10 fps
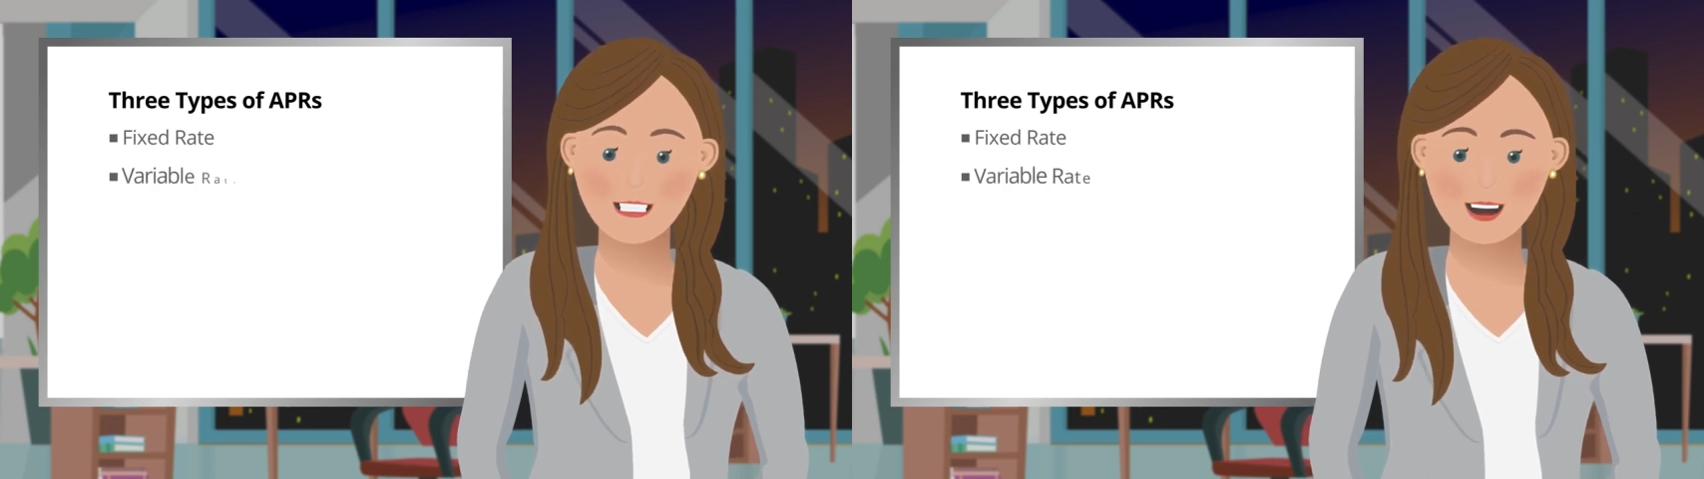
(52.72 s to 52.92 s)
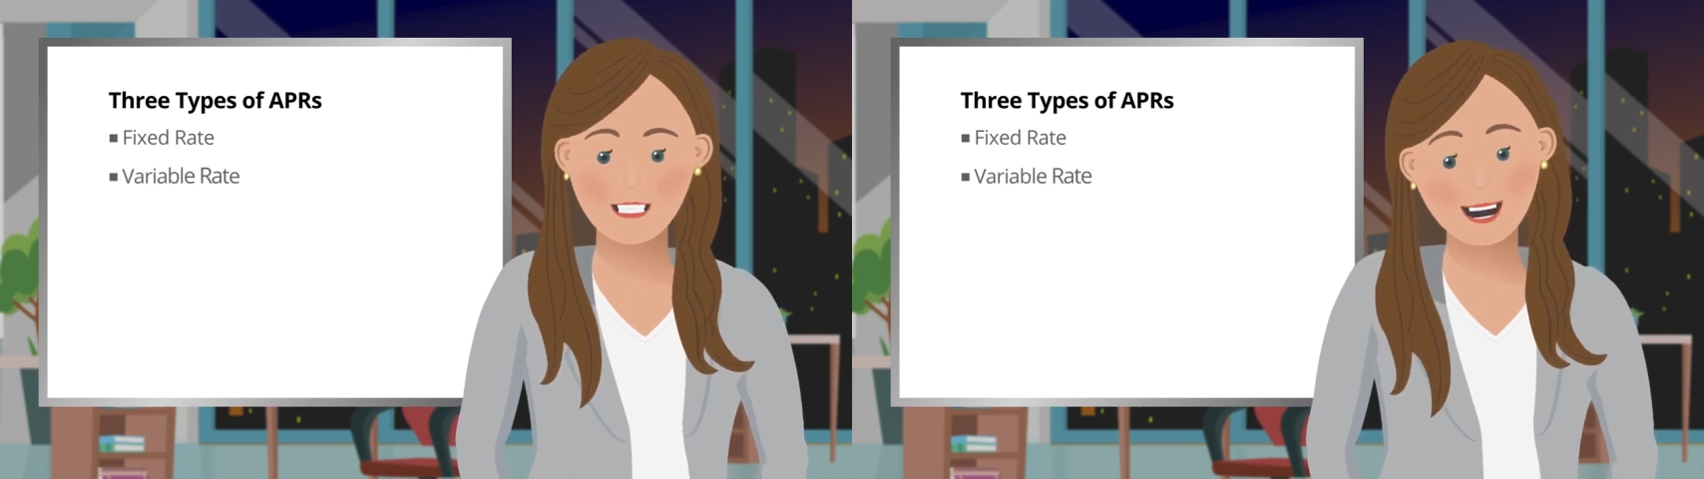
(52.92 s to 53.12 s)

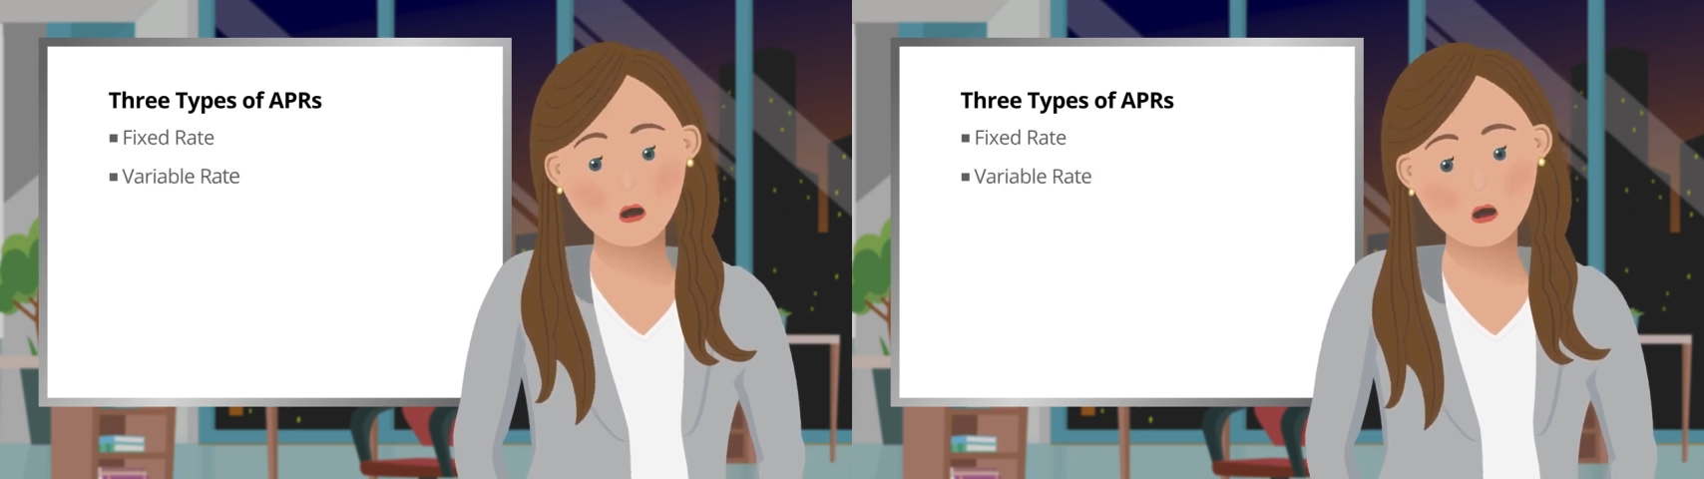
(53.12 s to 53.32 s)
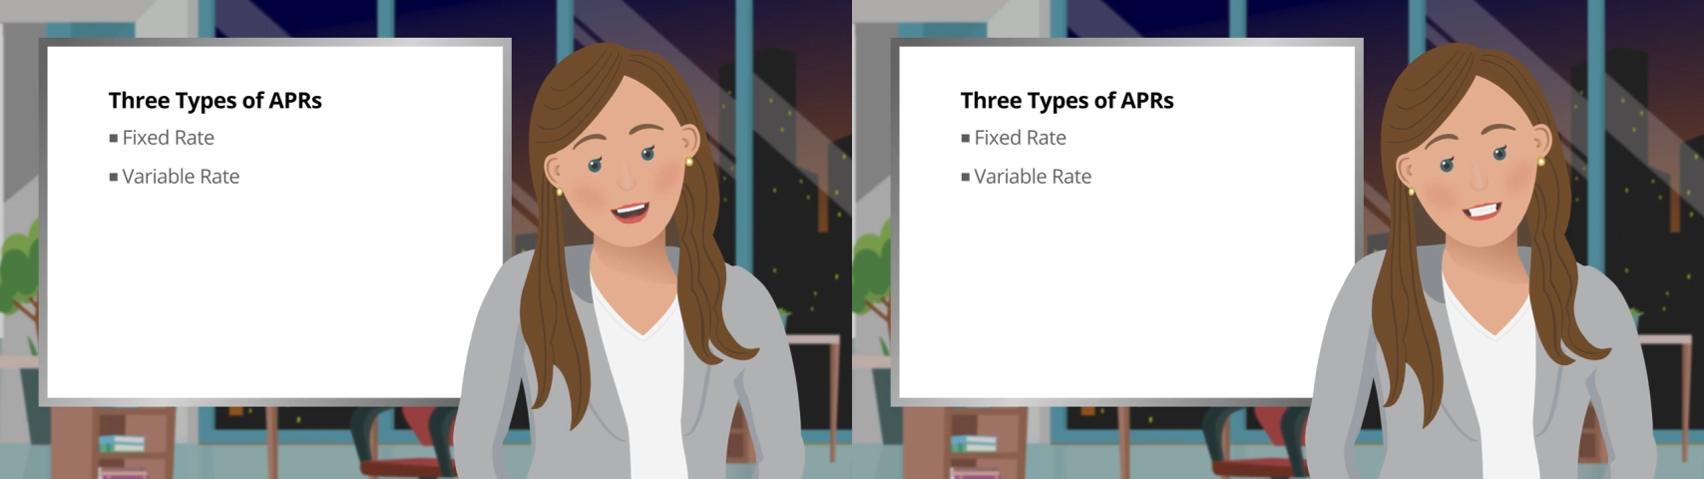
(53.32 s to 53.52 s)
A
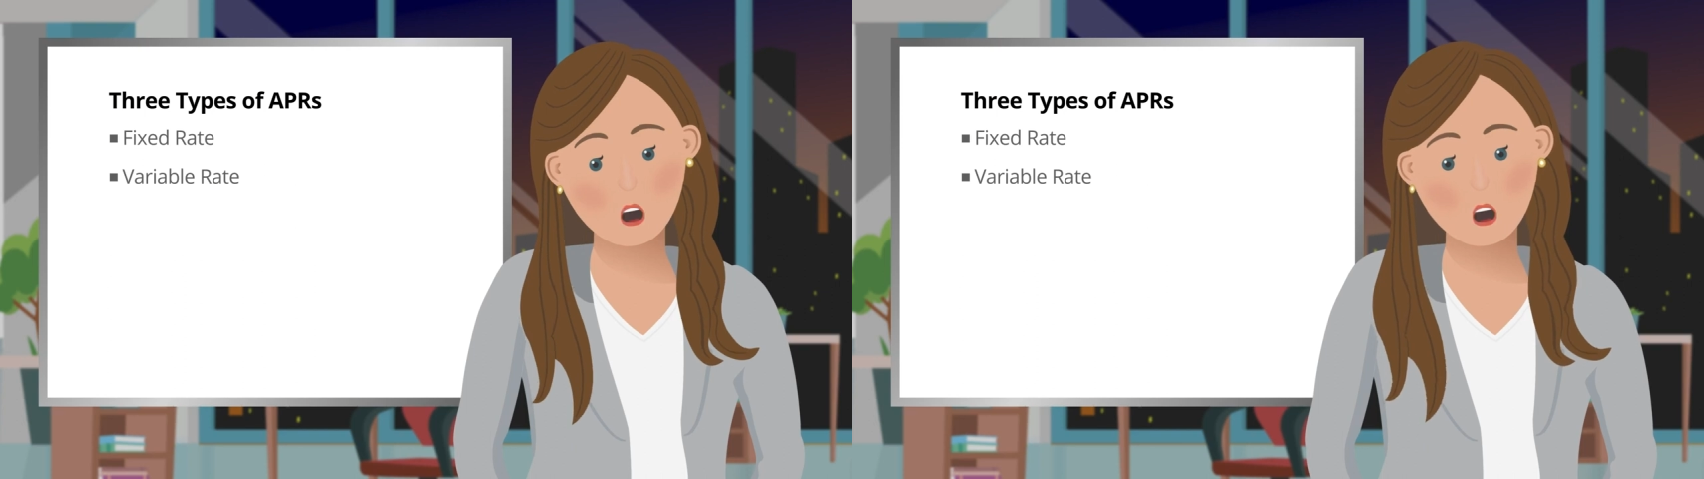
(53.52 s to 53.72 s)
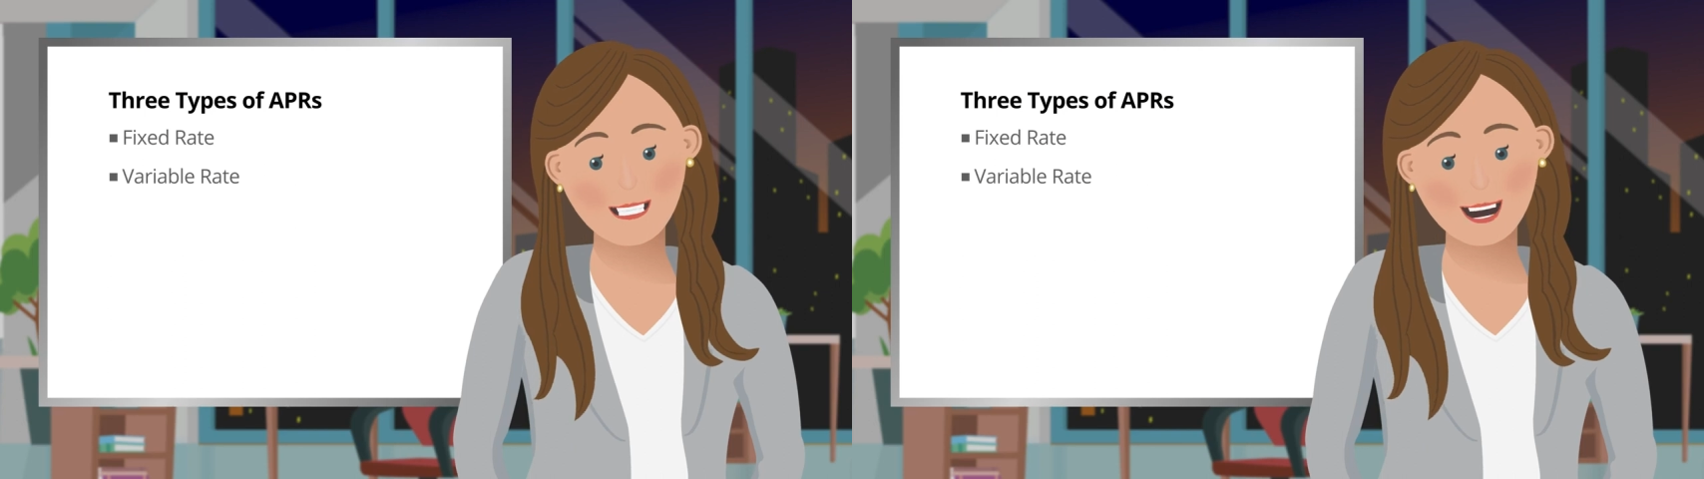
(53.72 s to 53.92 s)
variable
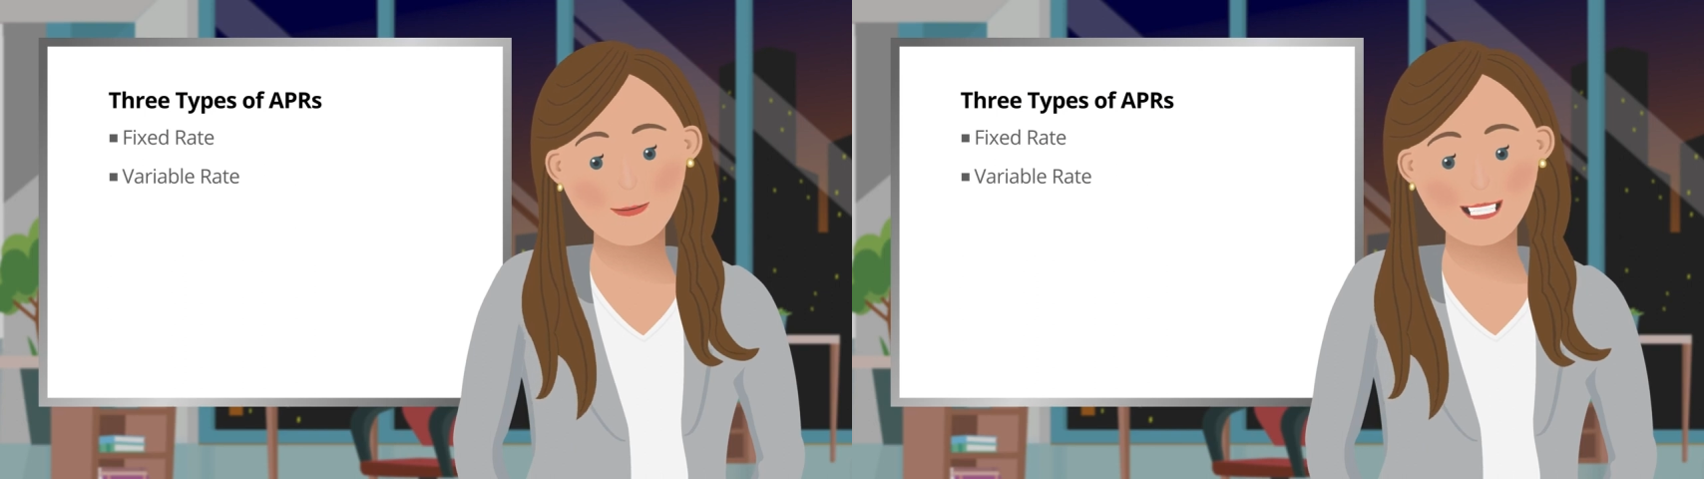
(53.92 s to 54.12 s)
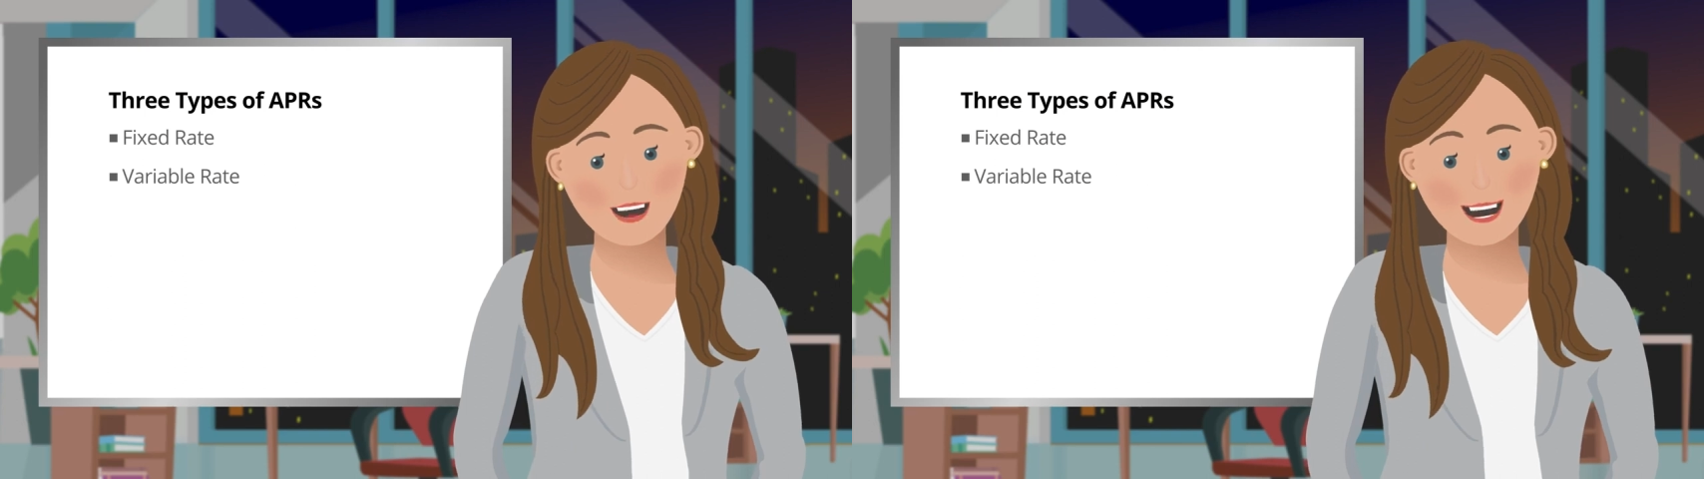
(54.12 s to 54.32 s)
rate
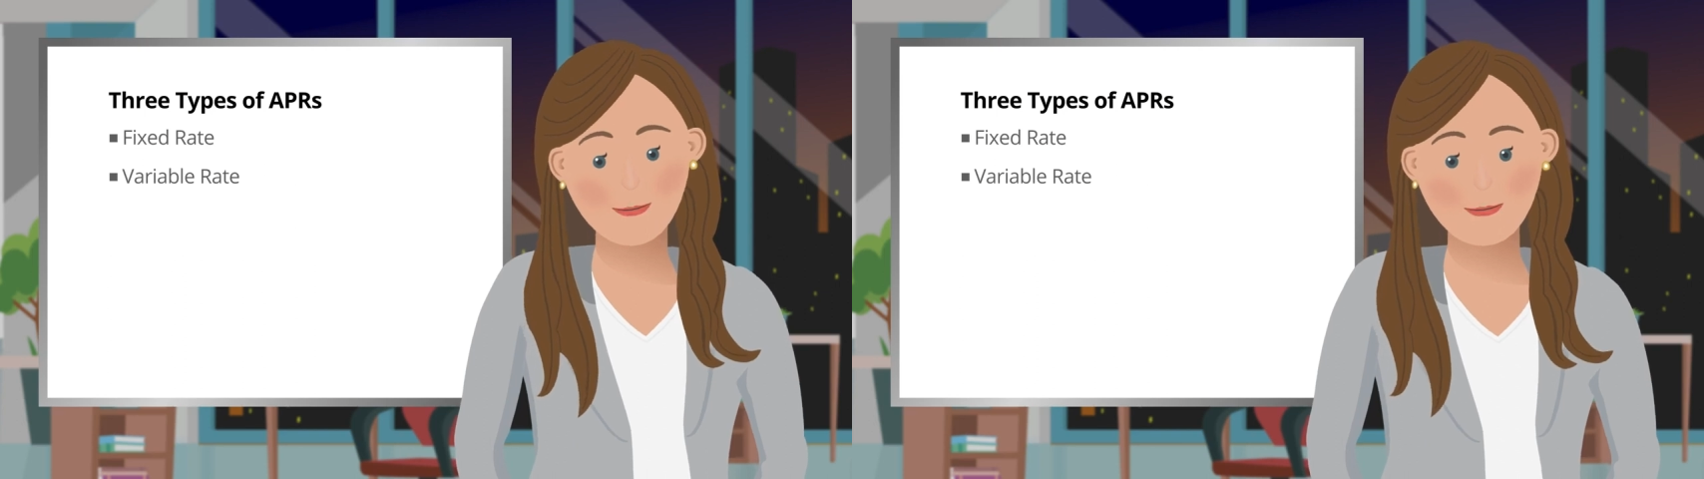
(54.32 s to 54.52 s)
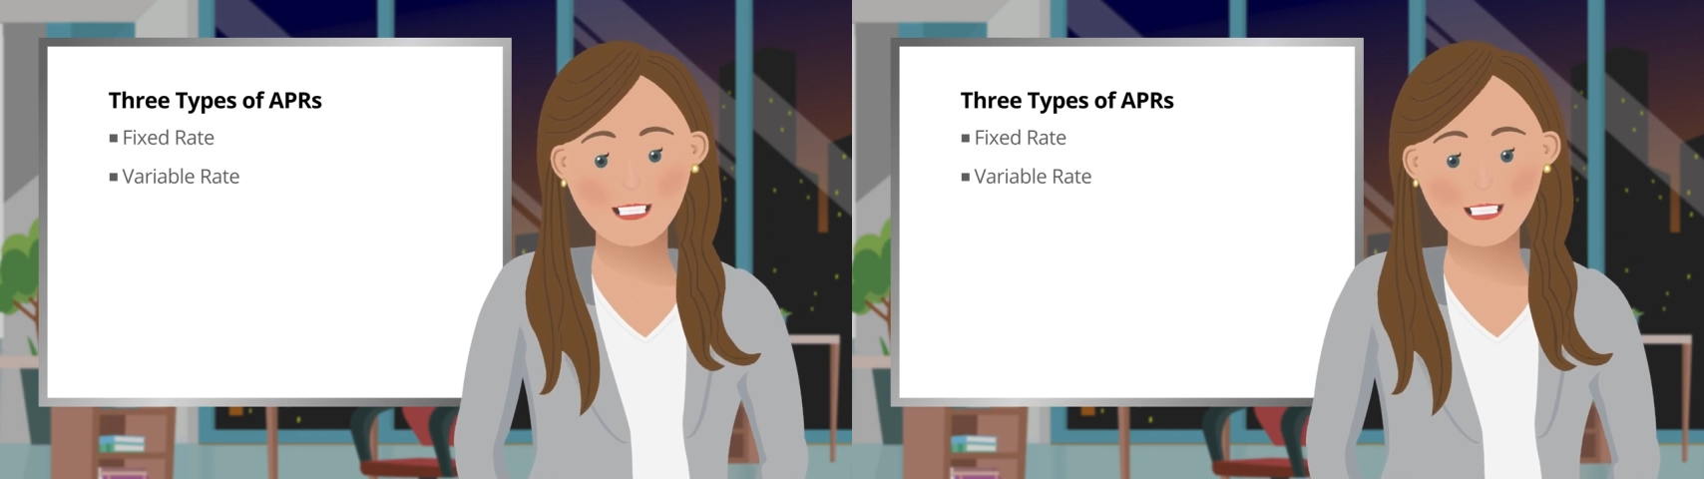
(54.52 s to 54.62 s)
APR is